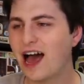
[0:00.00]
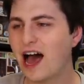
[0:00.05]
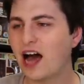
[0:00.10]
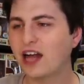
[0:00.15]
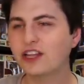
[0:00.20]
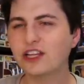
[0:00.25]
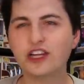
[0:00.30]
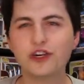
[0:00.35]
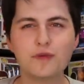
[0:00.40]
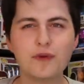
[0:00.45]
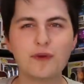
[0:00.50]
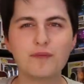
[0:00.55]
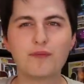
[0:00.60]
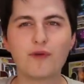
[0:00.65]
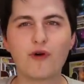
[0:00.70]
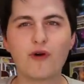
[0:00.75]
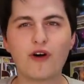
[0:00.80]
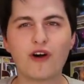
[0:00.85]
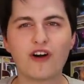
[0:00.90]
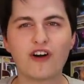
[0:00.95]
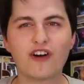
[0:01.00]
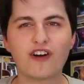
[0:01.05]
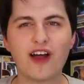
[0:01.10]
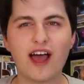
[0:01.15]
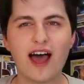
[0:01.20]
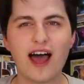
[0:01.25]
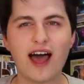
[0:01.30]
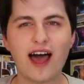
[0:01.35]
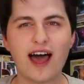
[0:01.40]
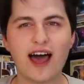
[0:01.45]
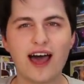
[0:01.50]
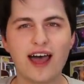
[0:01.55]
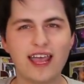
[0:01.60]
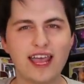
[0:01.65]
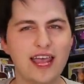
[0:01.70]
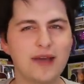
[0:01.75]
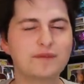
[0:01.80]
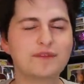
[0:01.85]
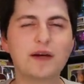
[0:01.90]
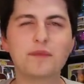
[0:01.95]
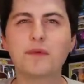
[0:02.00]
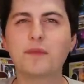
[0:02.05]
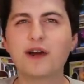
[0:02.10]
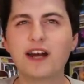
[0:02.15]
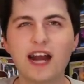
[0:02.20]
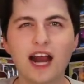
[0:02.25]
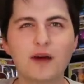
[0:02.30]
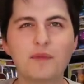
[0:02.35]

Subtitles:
a little bit more amped up about it.